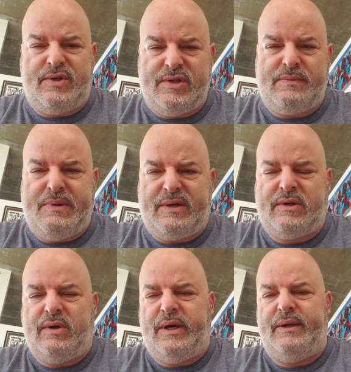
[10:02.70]
to just
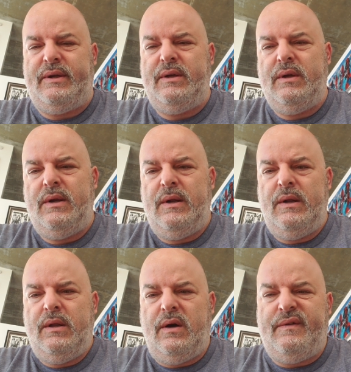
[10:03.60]
Bitcoin
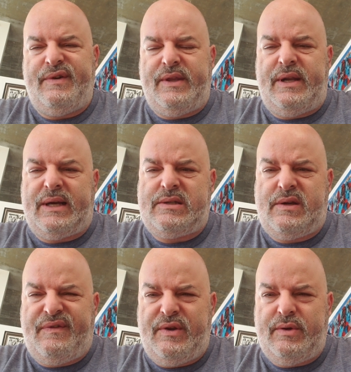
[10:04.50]
over the
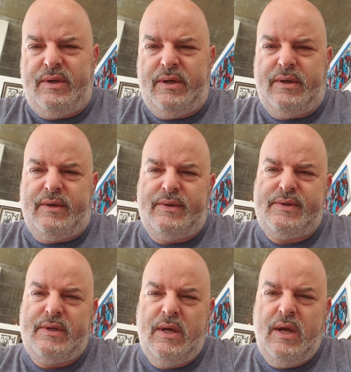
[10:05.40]
next few
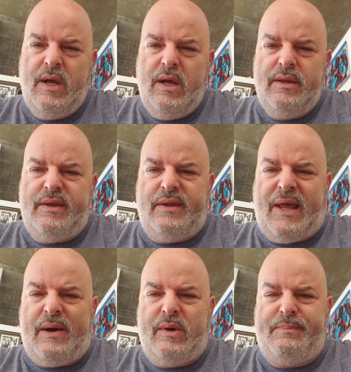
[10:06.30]
years, then
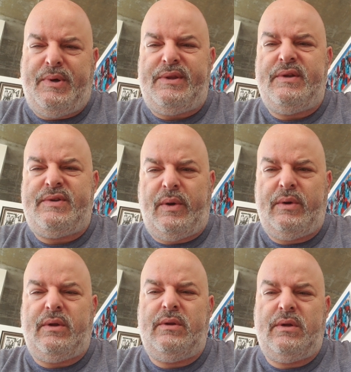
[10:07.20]
that would put the
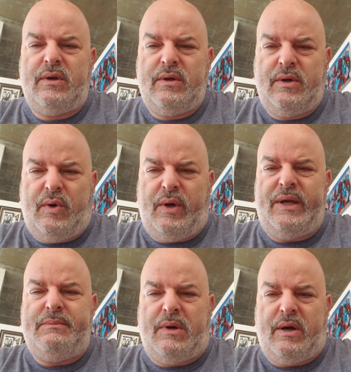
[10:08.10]
total
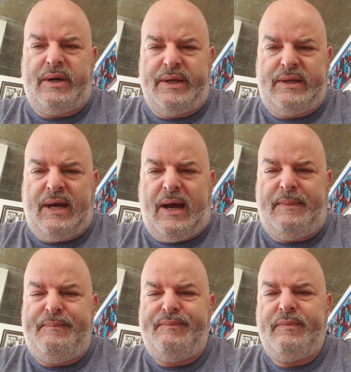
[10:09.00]
coin market
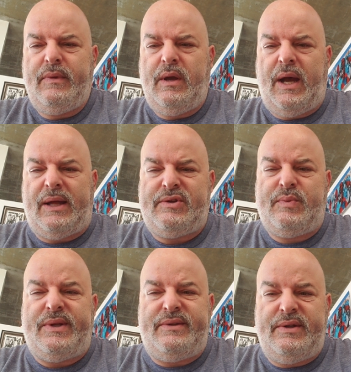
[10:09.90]
cap at
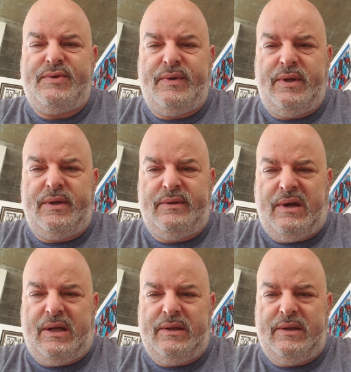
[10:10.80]
$20 trillion.